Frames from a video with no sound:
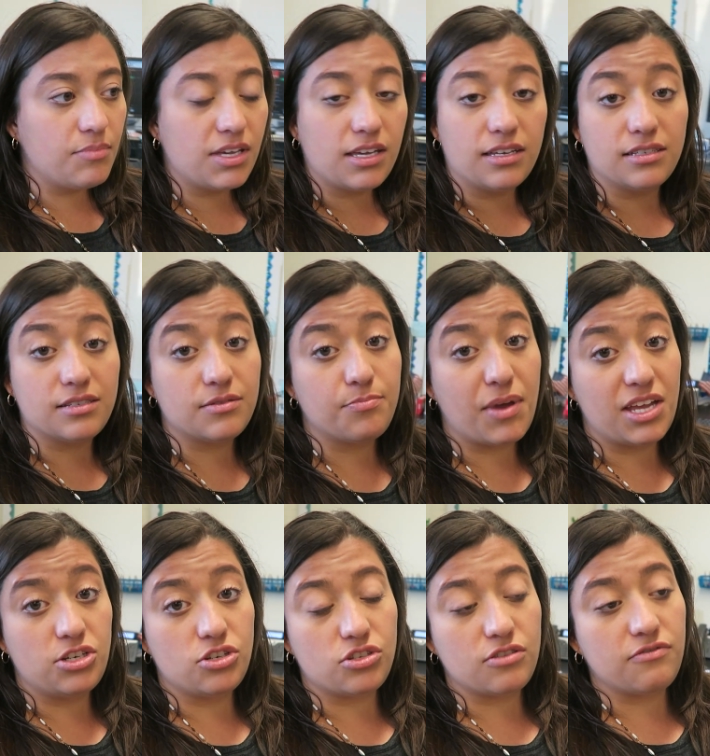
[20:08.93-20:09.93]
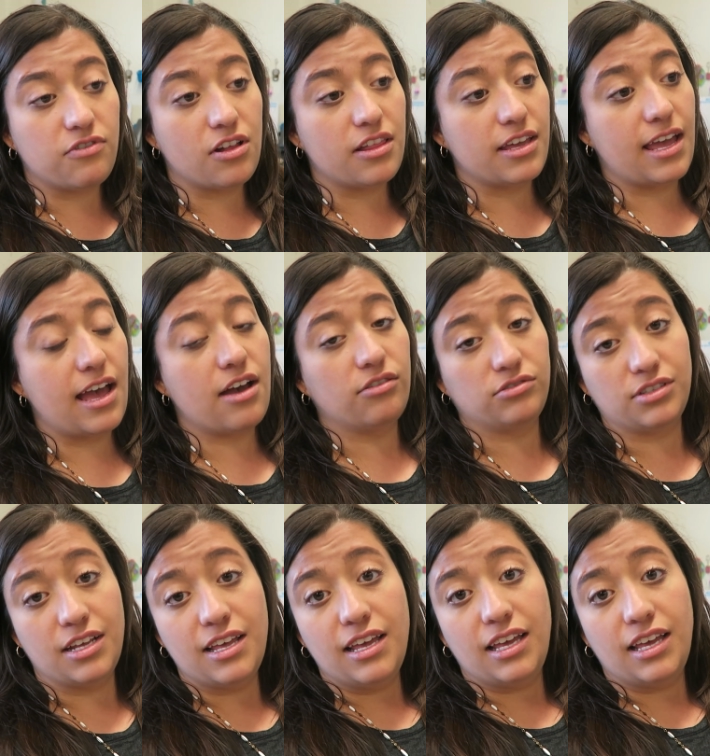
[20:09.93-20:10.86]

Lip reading: because pages are falling out.